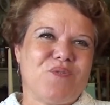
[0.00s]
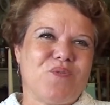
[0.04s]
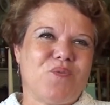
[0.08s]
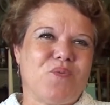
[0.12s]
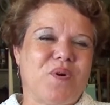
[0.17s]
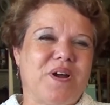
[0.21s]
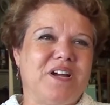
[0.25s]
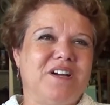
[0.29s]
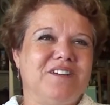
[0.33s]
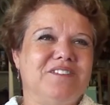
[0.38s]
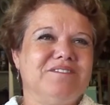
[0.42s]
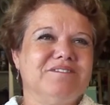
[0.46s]

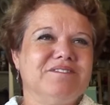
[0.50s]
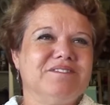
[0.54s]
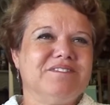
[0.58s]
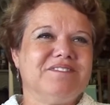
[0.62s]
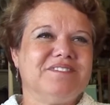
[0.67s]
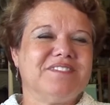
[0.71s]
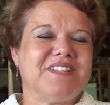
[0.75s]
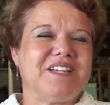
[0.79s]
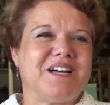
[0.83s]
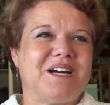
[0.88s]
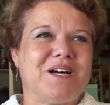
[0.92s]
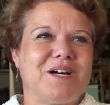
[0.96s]
Well,
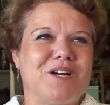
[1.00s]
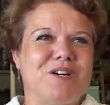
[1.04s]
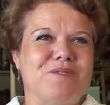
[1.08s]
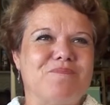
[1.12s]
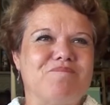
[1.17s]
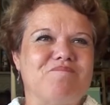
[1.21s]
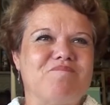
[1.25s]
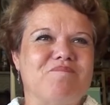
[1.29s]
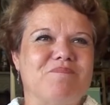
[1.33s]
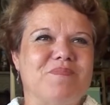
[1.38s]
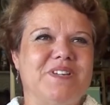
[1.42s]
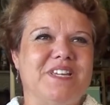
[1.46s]

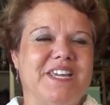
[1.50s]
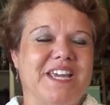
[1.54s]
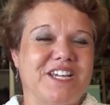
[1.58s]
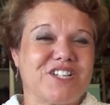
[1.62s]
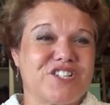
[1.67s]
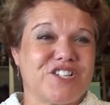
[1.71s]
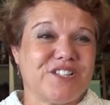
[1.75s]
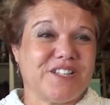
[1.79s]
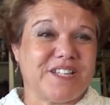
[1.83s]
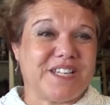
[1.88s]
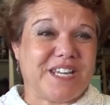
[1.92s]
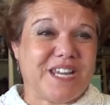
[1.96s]
he
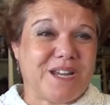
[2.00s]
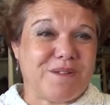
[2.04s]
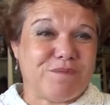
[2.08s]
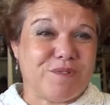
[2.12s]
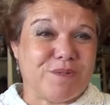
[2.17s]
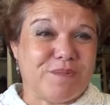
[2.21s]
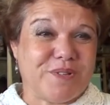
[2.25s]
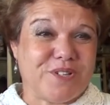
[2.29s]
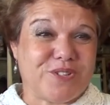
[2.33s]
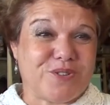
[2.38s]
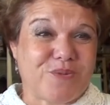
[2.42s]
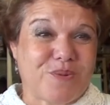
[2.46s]
actually came
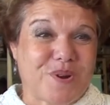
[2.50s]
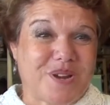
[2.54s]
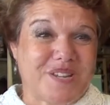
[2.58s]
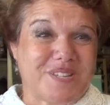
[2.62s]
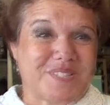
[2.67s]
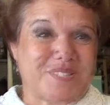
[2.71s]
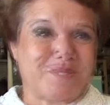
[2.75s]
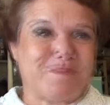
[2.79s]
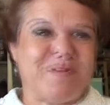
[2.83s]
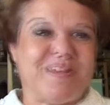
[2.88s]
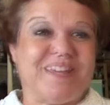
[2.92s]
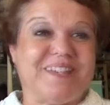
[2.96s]
to me
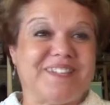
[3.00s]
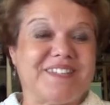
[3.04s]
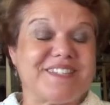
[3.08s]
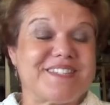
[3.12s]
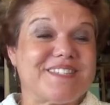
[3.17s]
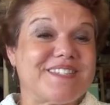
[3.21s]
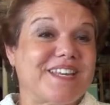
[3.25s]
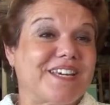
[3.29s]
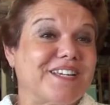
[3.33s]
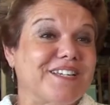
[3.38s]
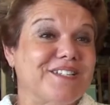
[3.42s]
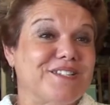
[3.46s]
twice, and the
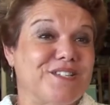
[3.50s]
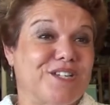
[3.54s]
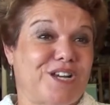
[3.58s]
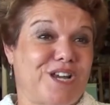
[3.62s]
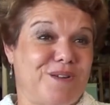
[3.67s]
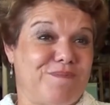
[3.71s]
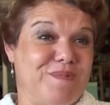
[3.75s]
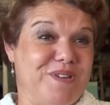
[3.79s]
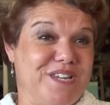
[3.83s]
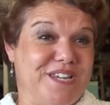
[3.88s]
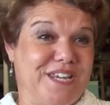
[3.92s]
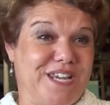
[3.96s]
second
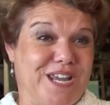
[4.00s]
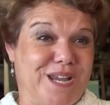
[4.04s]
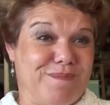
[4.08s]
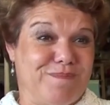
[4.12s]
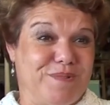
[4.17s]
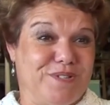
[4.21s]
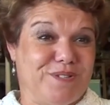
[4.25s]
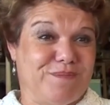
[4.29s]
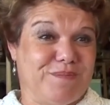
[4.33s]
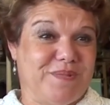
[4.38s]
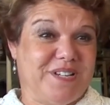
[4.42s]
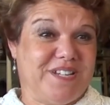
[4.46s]
time he came
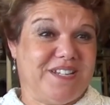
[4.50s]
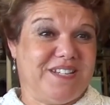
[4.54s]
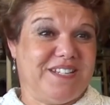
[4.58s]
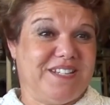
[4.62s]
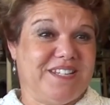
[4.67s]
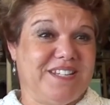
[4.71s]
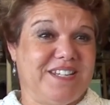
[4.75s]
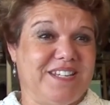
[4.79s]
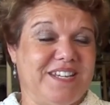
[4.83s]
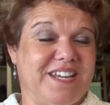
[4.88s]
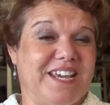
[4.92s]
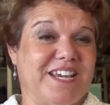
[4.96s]
to me,
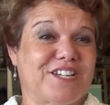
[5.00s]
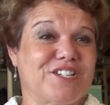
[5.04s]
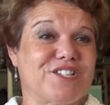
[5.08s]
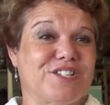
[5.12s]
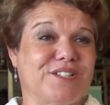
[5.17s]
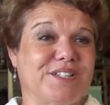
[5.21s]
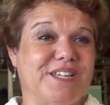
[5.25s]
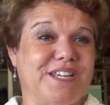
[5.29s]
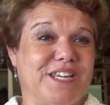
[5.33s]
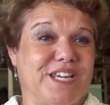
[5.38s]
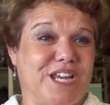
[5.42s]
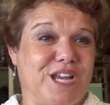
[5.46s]
he
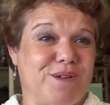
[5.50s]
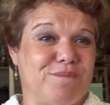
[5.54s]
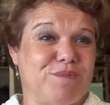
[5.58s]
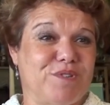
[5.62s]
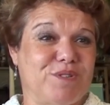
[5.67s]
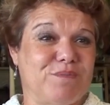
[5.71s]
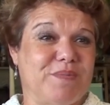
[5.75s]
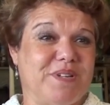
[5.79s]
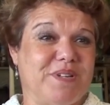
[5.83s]
actually came to